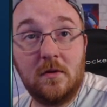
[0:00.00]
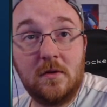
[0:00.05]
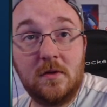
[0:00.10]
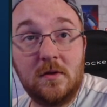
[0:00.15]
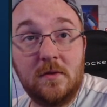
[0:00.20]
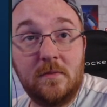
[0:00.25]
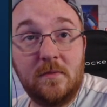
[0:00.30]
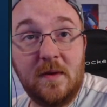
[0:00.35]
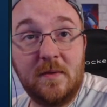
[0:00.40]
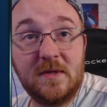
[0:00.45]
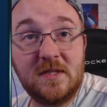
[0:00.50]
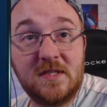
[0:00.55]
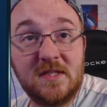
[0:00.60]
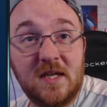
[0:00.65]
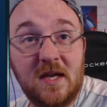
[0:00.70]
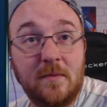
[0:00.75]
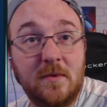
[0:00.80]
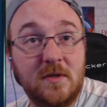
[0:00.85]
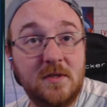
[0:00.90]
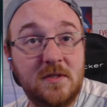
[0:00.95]
Maybe
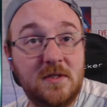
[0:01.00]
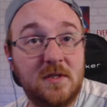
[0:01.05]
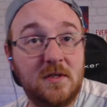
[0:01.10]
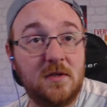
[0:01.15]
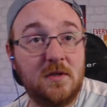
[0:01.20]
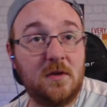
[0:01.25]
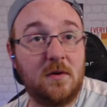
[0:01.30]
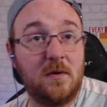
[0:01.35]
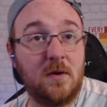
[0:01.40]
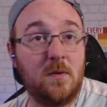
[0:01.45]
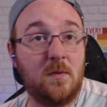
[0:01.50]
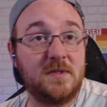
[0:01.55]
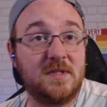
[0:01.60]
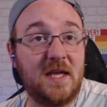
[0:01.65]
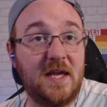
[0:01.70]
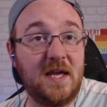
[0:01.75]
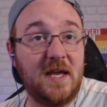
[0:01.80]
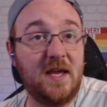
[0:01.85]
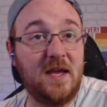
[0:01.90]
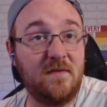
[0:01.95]
Simon didn't know it was
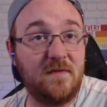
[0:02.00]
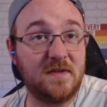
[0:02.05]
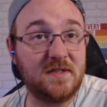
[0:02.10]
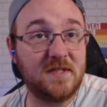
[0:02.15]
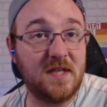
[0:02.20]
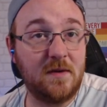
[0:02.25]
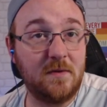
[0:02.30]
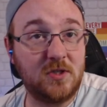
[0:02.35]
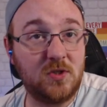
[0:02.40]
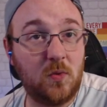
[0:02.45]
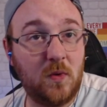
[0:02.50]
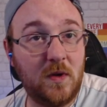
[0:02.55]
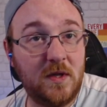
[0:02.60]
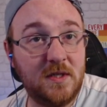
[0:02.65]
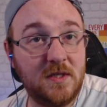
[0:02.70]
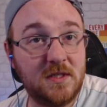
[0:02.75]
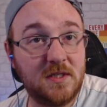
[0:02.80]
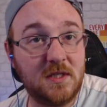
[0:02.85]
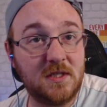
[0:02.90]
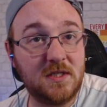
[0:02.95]
Eve as they were
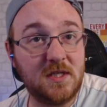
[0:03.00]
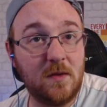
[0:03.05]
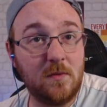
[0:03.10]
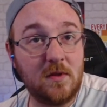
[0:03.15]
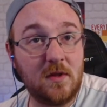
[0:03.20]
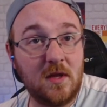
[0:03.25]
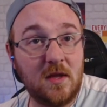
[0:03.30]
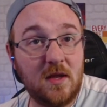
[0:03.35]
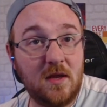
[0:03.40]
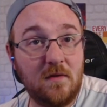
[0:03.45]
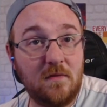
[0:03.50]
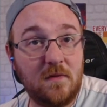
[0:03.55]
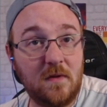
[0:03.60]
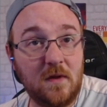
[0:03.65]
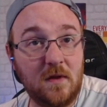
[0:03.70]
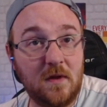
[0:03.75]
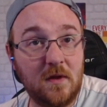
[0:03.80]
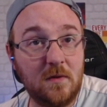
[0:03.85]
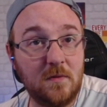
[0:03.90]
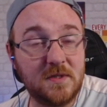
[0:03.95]
twins, so slept with Eve
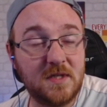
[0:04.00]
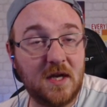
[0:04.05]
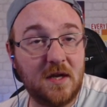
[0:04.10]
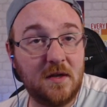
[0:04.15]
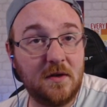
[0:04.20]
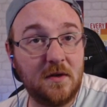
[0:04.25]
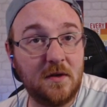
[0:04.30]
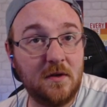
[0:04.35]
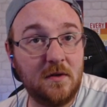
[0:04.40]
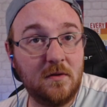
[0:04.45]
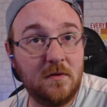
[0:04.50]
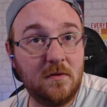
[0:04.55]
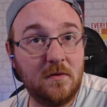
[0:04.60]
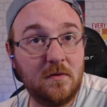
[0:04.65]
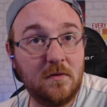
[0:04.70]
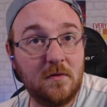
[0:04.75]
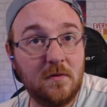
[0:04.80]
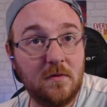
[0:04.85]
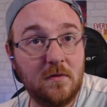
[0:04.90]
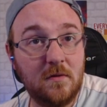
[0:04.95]
thinking it was Hannah.
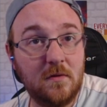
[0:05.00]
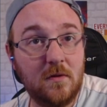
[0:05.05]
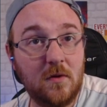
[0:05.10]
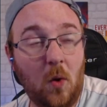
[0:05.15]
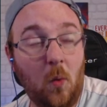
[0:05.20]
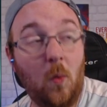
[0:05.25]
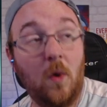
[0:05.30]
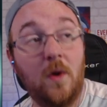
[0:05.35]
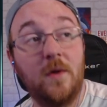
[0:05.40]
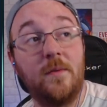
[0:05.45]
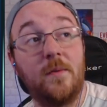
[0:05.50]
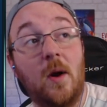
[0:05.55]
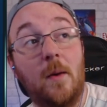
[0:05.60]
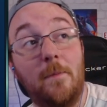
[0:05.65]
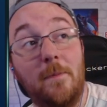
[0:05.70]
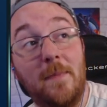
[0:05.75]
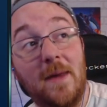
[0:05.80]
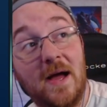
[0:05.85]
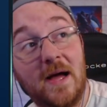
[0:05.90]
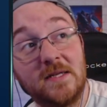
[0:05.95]
Or one got
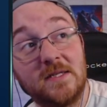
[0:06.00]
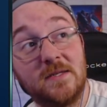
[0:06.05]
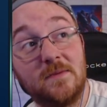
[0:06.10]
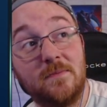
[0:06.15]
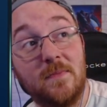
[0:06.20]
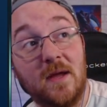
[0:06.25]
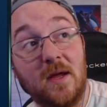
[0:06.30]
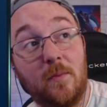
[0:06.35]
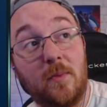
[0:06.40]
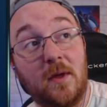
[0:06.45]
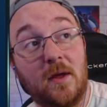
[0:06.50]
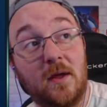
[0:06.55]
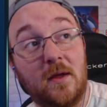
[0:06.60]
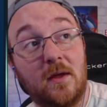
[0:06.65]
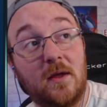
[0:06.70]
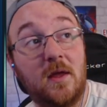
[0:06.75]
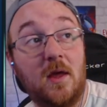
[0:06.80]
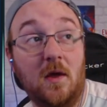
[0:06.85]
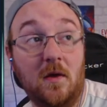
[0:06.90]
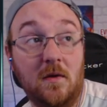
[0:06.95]
mad, maybe.
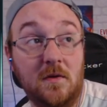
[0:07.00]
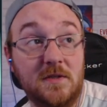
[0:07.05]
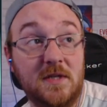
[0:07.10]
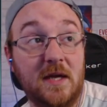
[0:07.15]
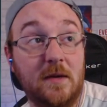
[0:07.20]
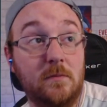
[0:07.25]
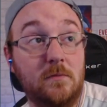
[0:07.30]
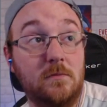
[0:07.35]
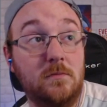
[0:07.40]
Killed him